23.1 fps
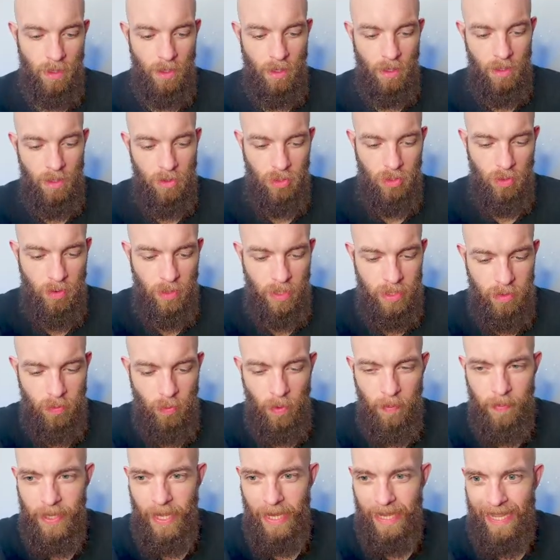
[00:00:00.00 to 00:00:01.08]
So this will
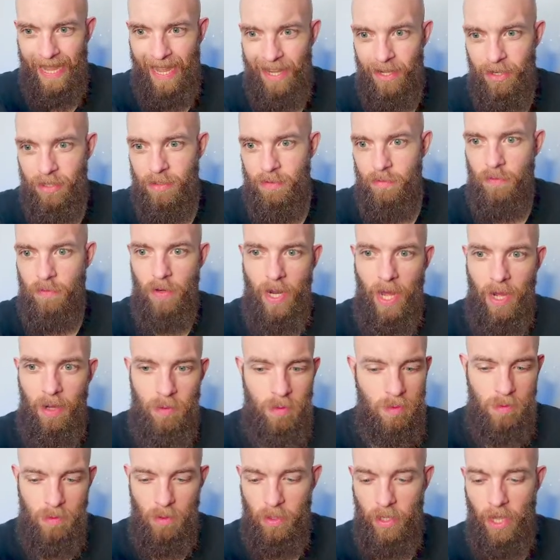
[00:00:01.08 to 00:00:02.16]
be a cannon for now.
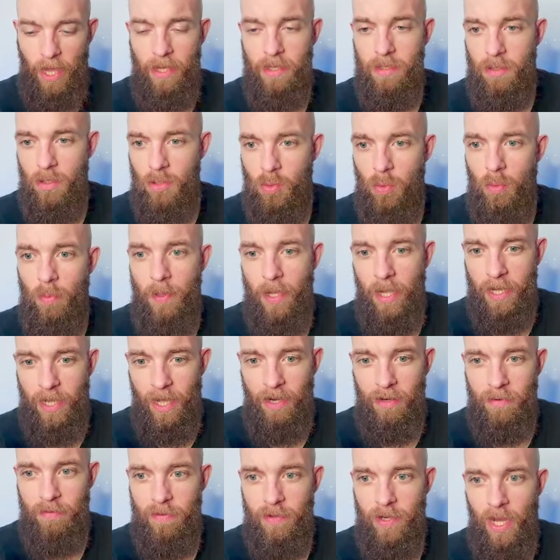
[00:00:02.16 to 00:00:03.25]
Okay, this will be a
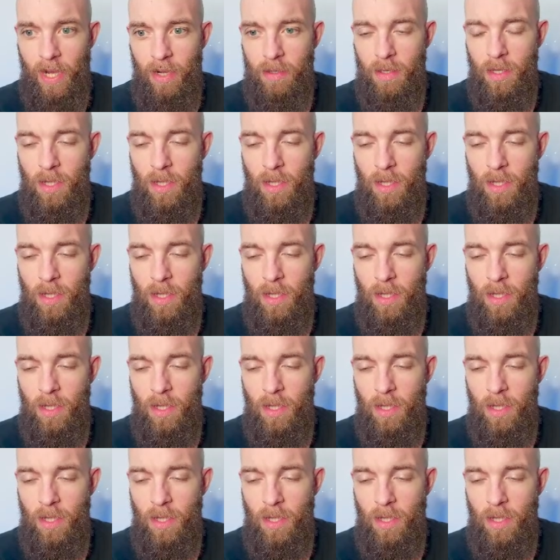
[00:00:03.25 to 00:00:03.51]
cannon for now.